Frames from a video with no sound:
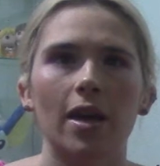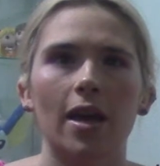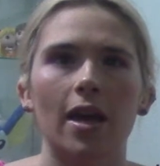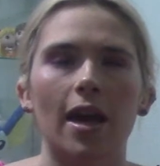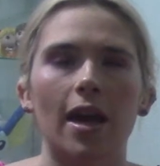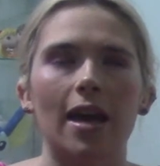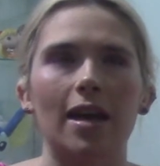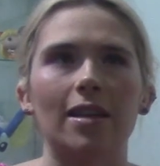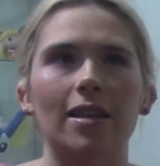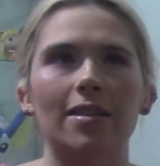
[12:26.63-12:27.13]

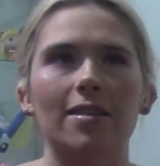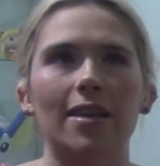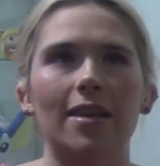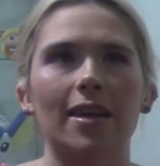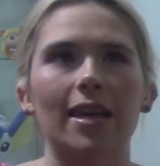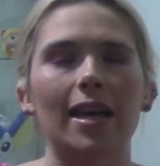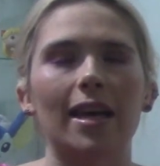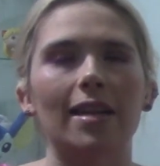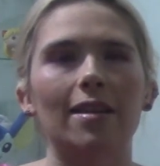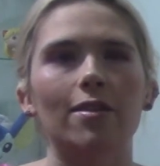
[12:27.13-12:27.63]
It's,
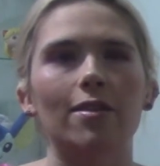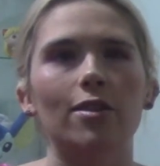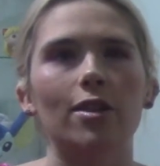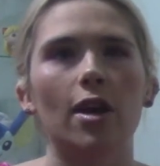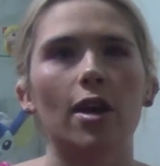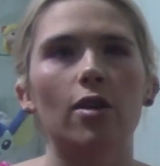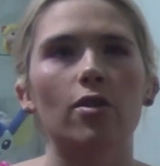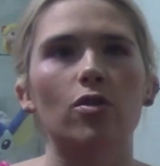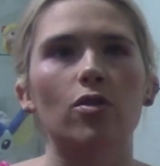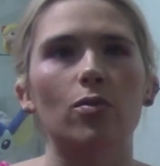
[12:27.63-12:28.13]
again, Tea
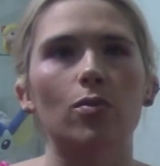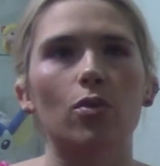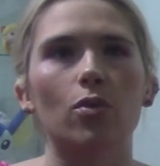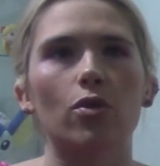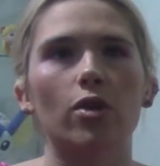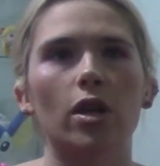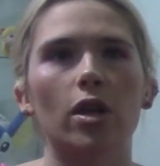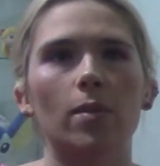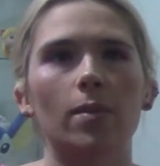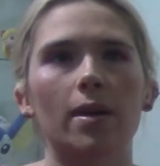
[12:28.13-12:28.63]
House
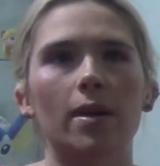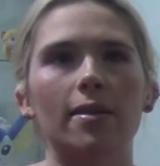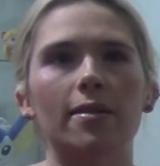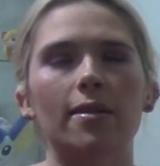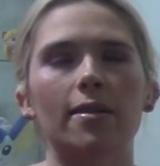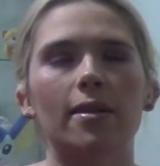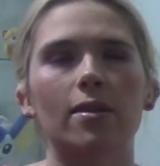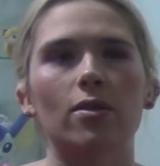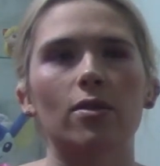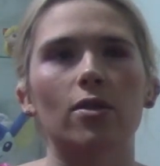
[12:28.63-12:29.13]
Emporium. It's
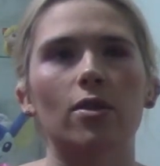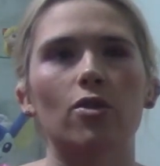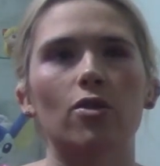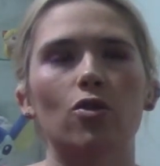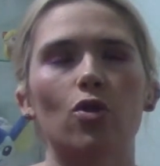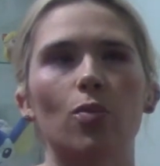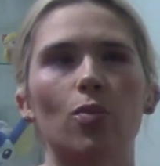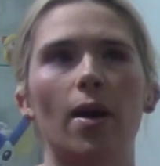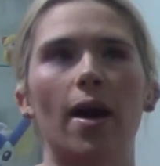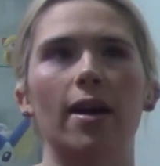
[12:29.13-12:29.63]
in its
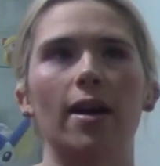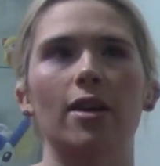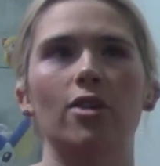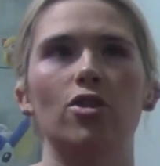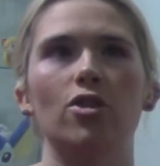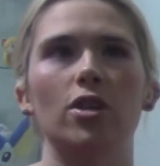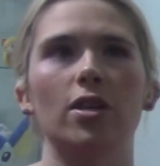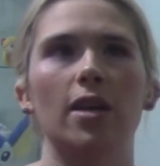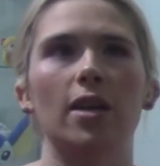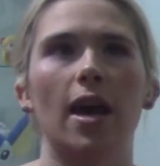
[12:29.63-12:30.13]
original
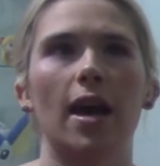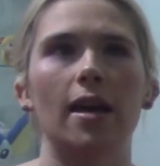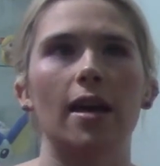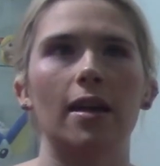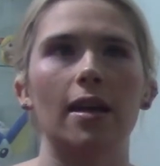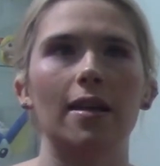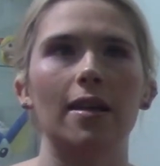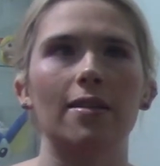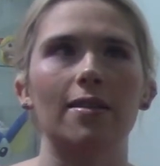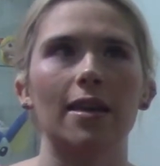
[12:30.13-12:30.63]
packaging and
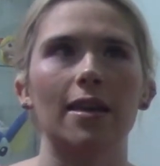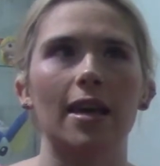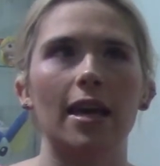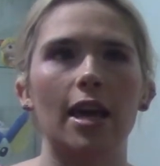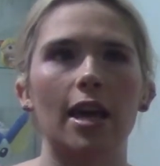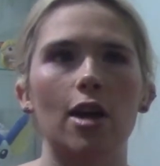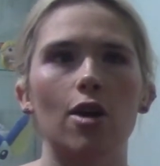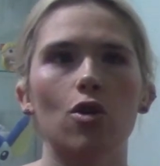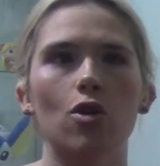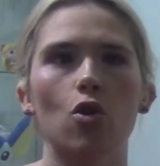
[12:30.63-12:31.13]
it's
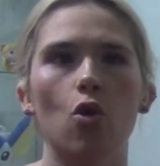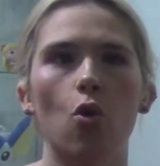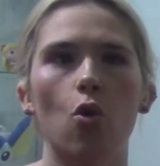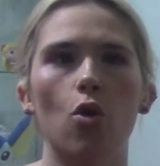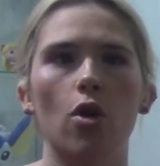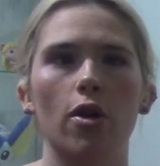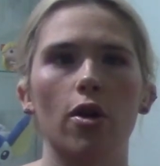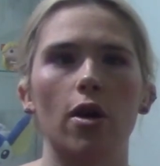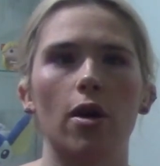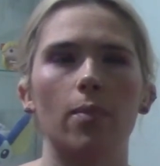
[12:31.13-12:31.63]
a
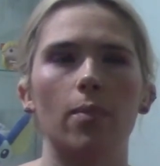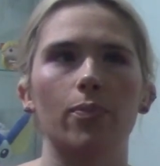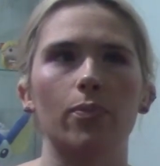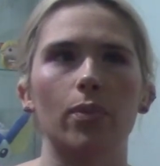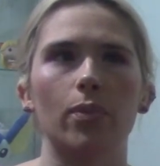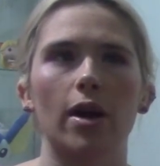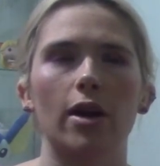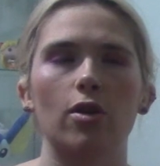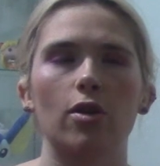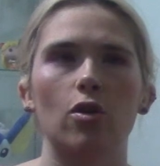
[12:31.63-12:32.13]
coconut
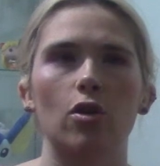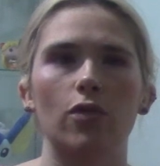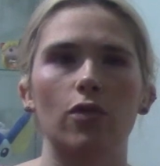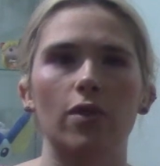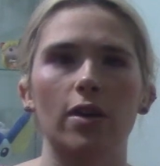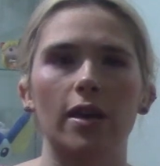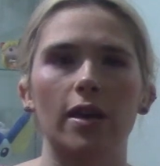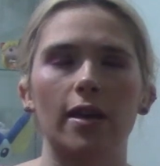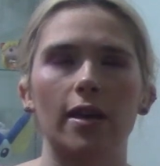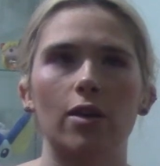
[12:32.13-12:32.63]
black
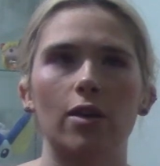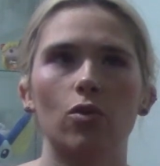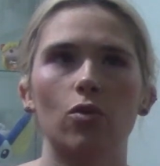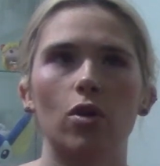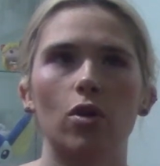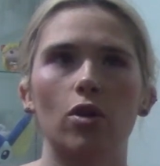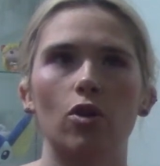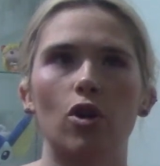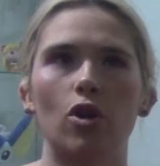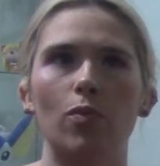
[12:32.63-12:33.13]
coffee. And I know
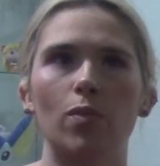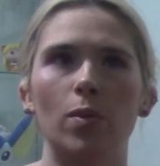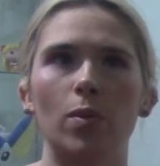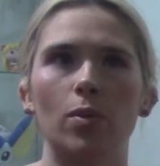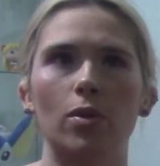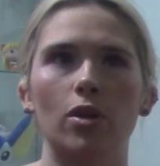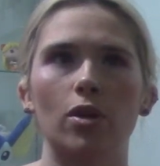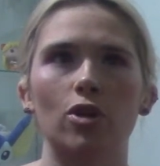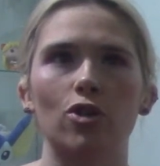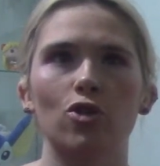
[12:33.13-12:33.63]
a lot of
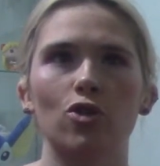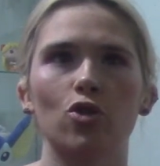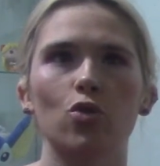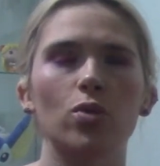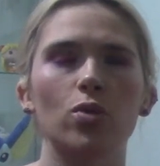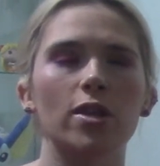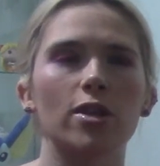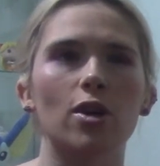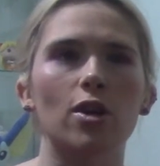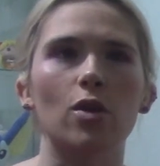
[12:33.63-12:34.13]
people are
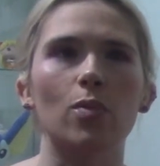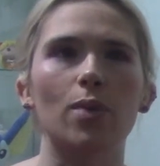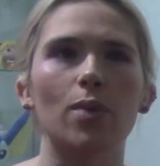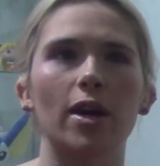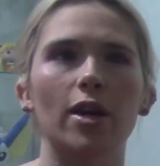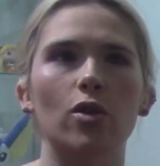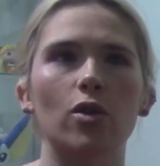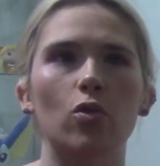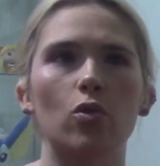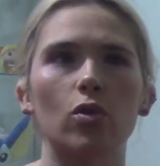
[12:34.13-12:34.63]
squeed out by
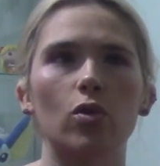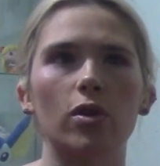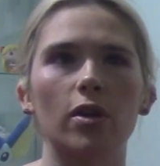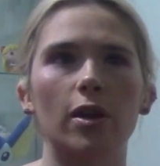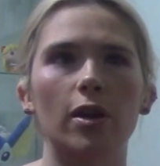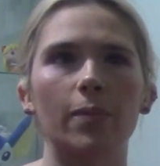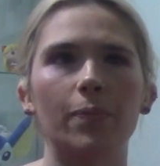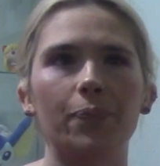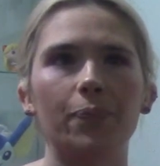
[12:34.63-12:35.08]
coconut.